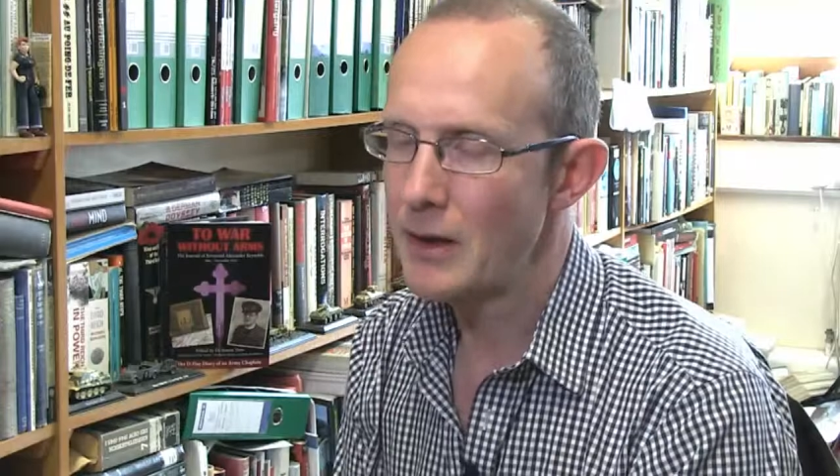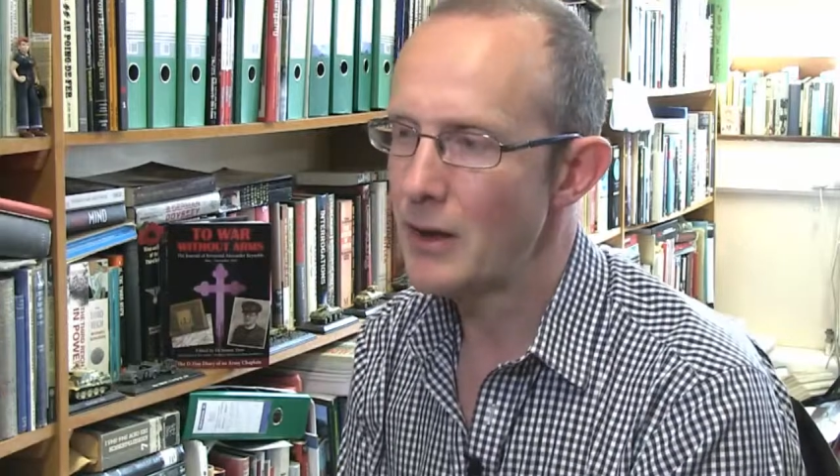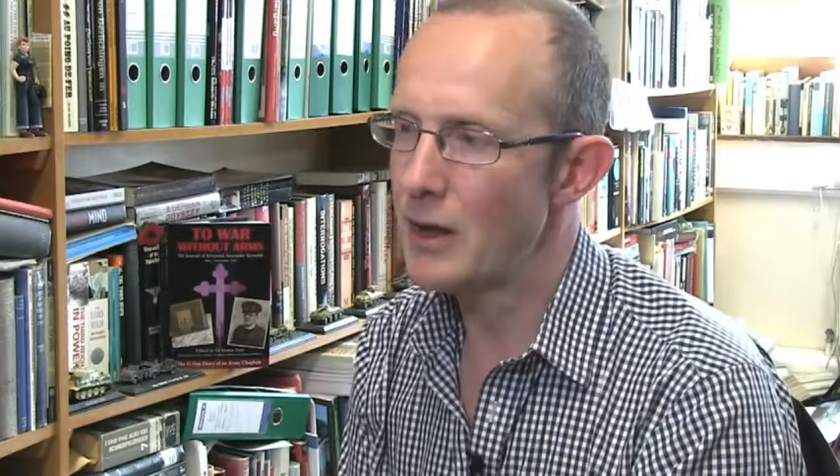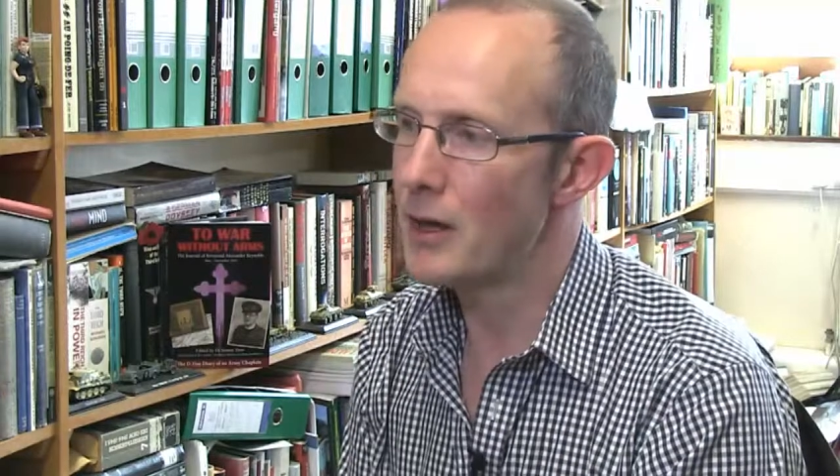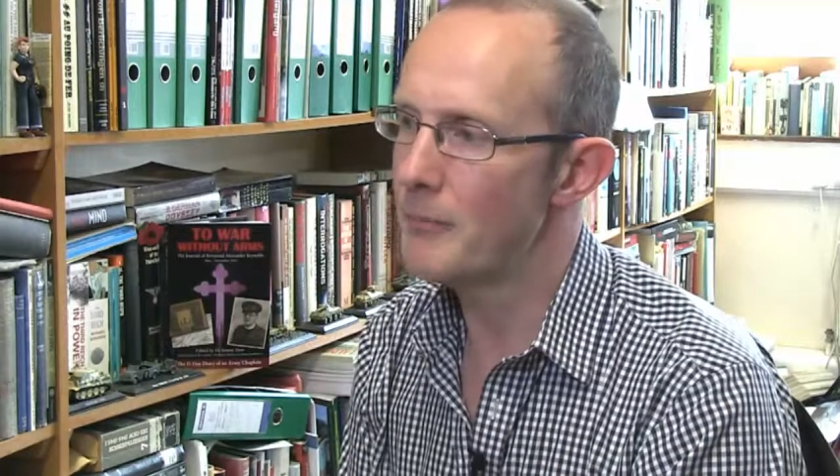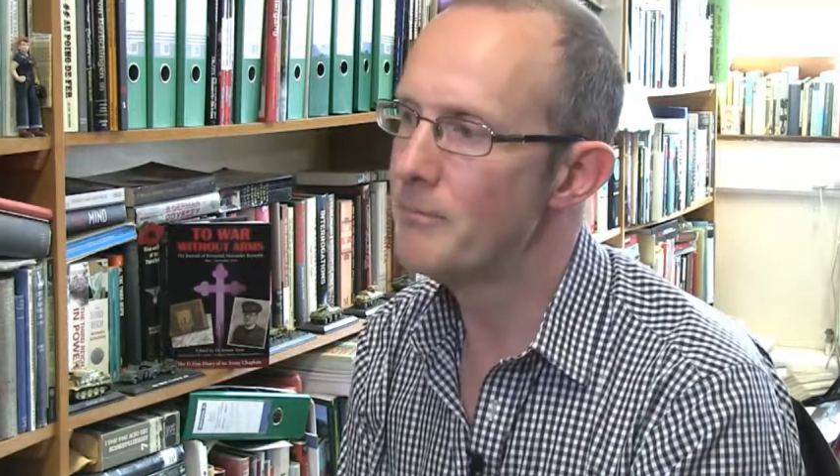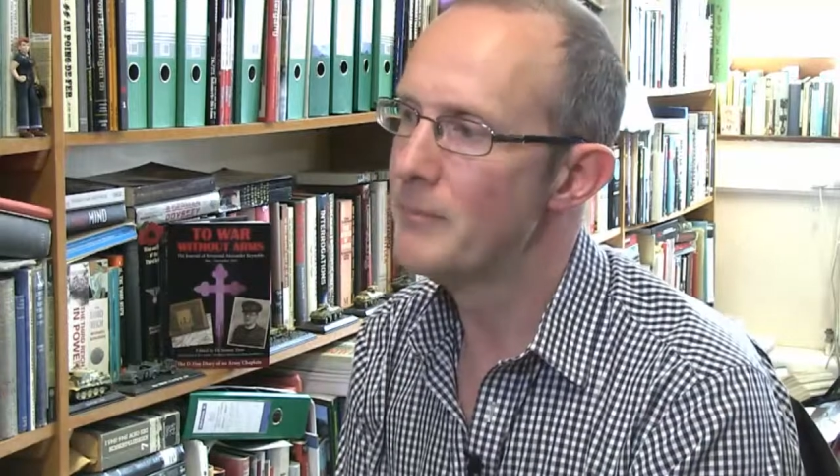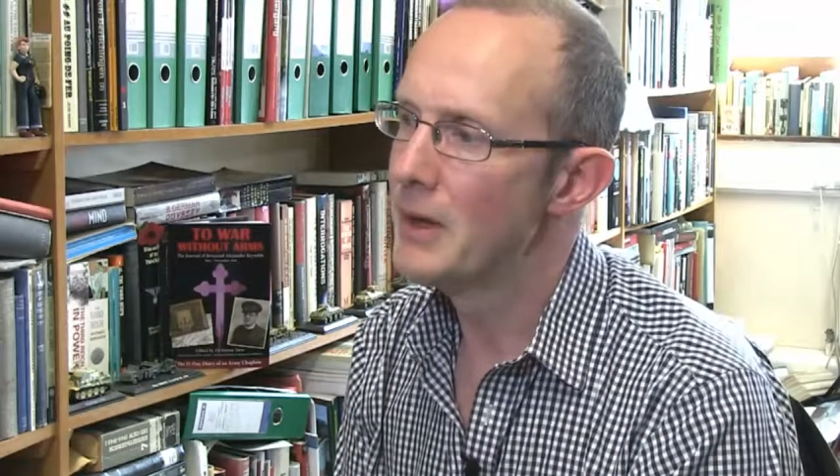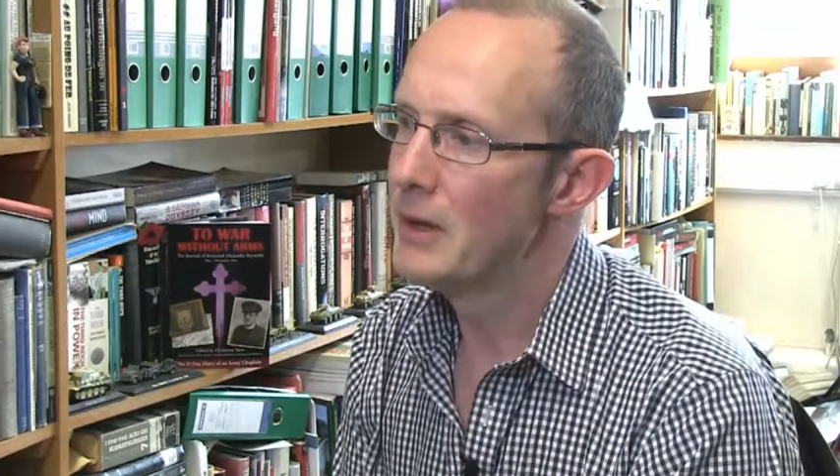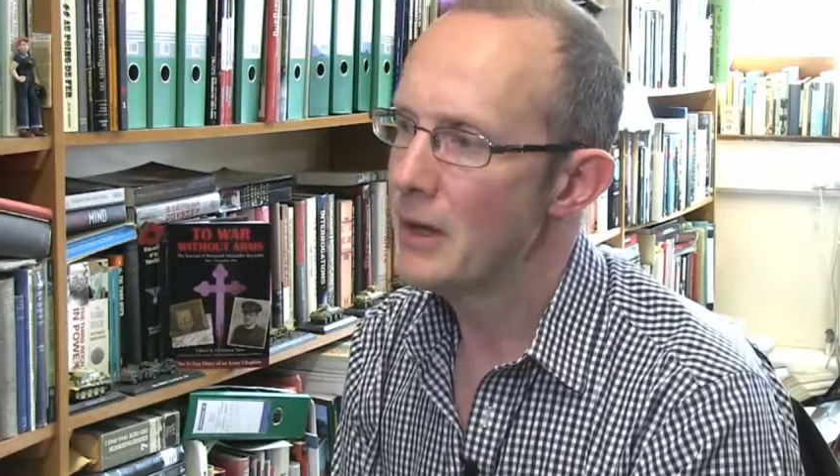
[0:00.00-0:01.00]
and
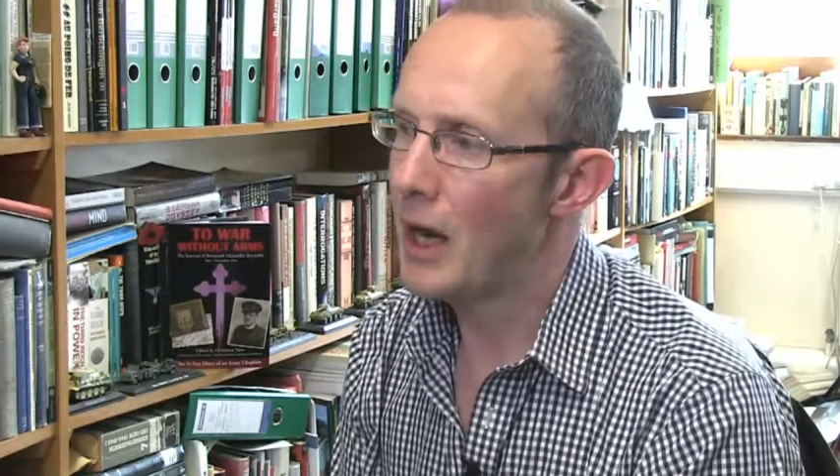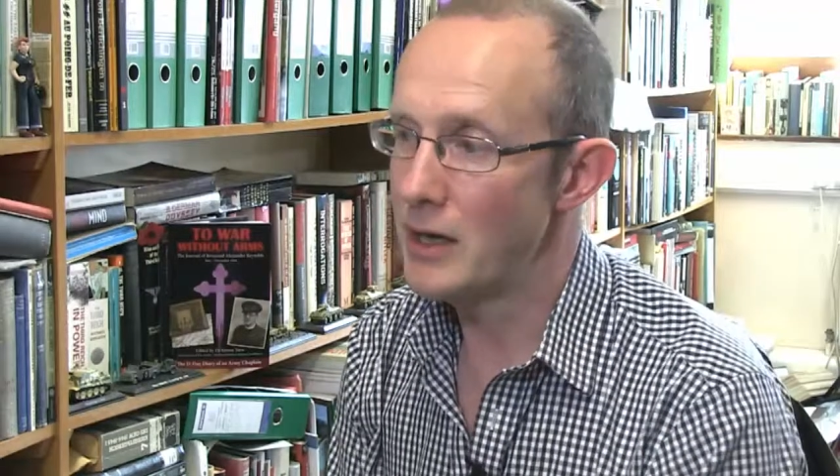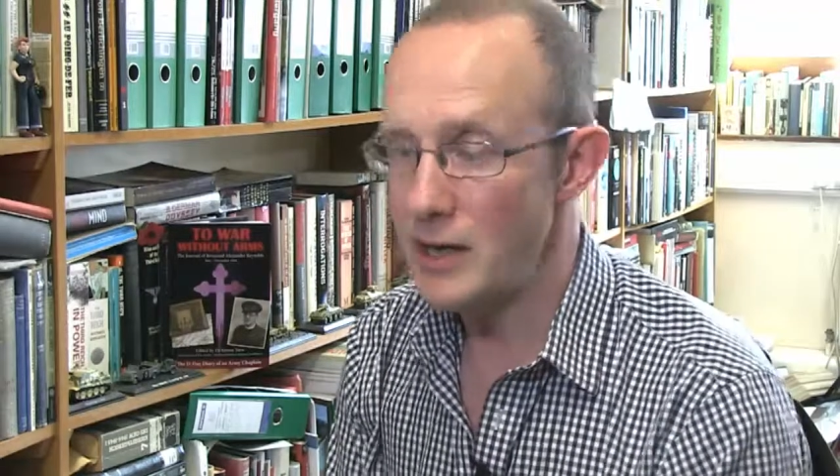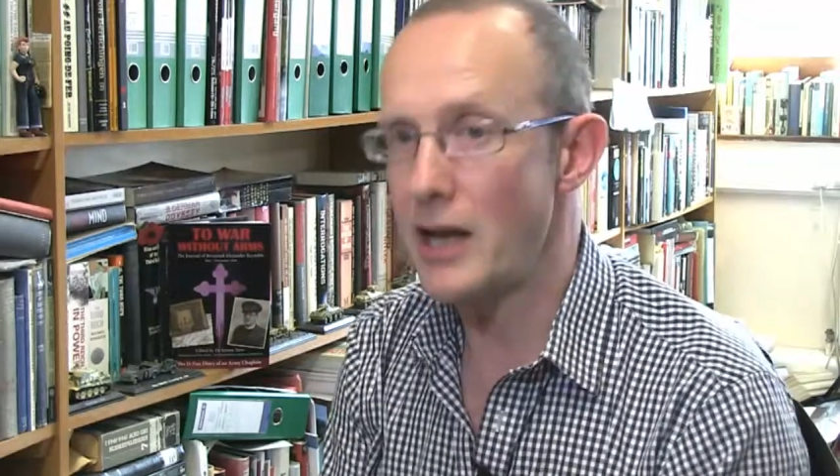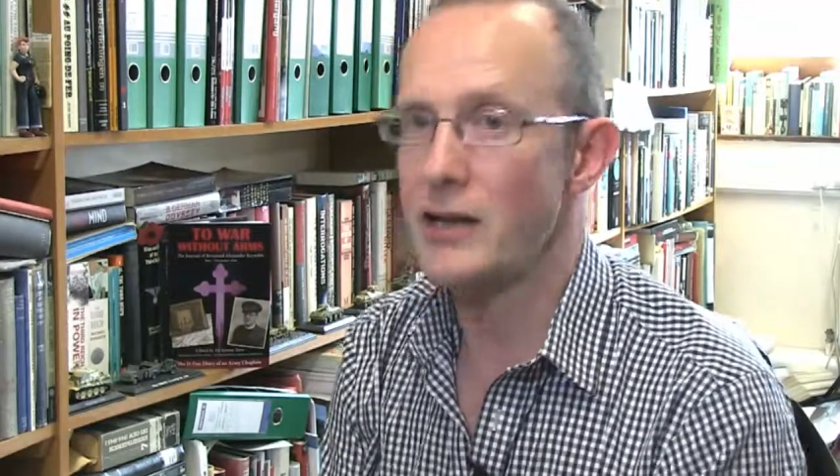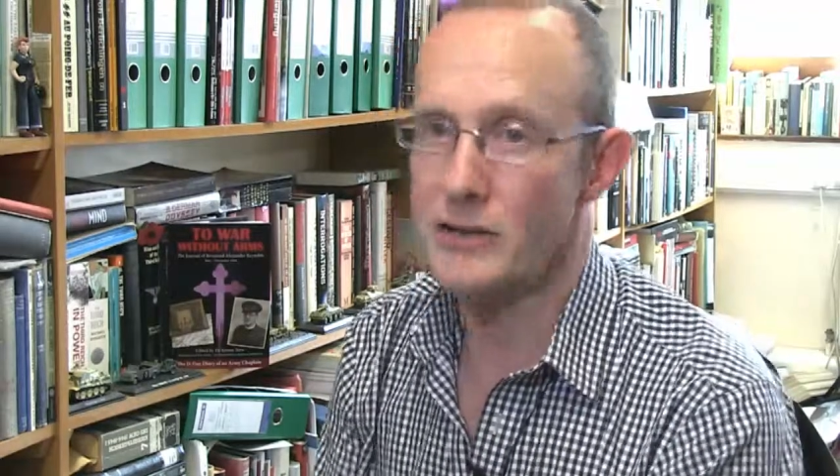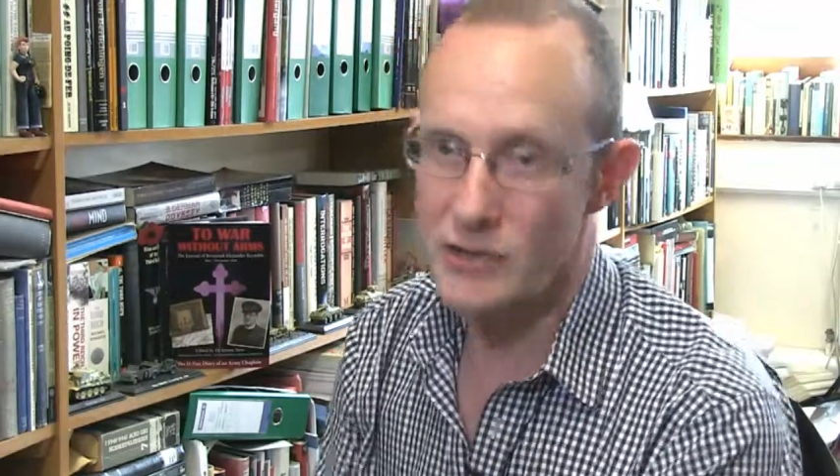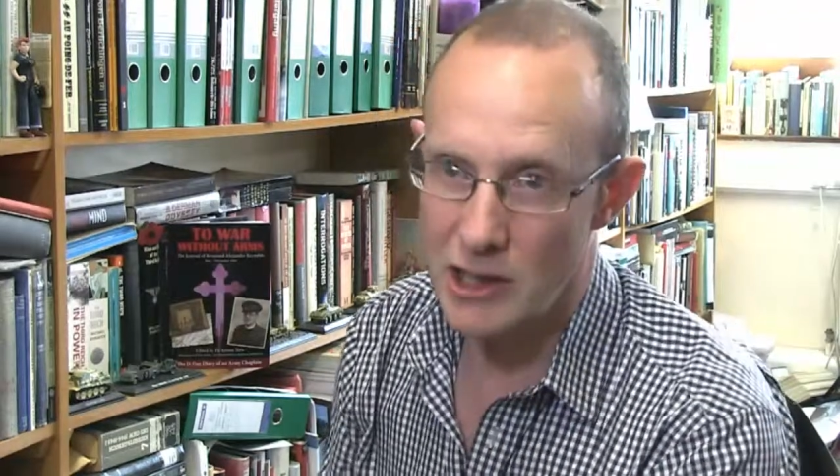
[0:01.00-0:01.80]
it ends